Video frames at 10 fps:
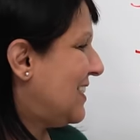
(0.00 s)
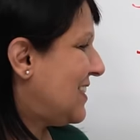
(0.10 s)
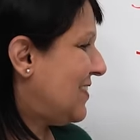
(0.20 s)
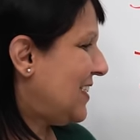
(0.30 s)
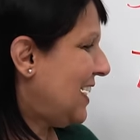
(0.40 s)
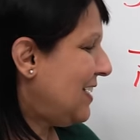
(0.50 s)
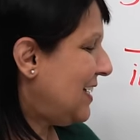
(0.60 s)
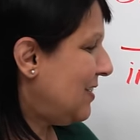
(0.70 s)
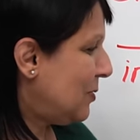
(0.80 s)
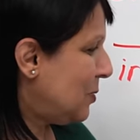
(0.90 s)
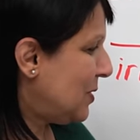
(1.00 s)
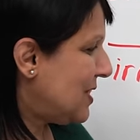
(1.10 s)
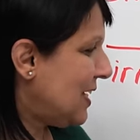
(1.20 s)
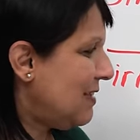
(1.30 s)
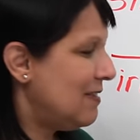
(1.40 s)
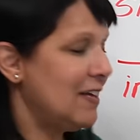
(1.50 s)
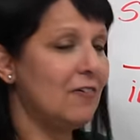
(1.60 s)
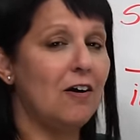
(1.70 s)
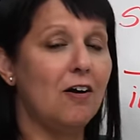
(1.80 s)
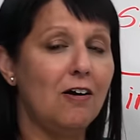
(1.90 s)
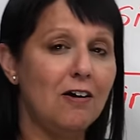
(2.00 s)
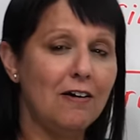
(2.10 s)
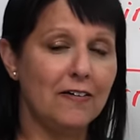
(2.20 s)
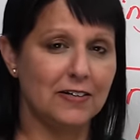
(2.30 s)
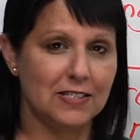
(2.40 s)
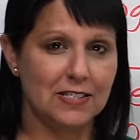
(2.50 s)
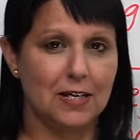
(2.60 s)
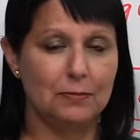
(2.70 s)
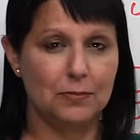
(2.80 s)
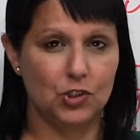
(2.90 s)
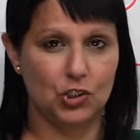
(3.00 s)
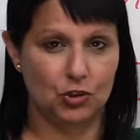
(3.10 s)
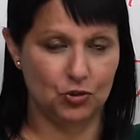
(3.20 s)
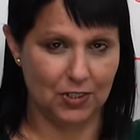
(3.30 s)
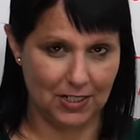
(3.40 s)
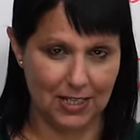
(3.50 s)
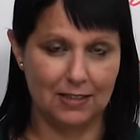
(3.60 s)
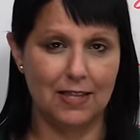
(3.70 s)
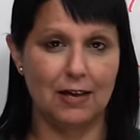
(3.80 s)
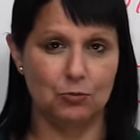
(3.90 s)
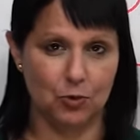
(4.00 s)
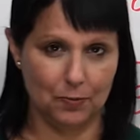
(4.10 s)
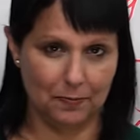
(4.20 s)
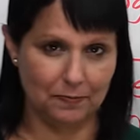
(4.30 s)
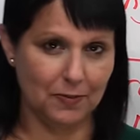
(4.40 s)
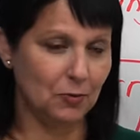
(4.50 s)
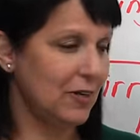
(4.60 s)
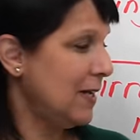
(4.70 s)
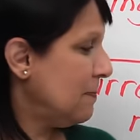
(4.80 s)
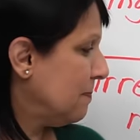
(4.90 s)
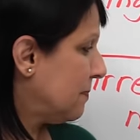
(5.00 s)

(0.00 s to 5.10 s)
So again, here we would say there are some children in that room, okay?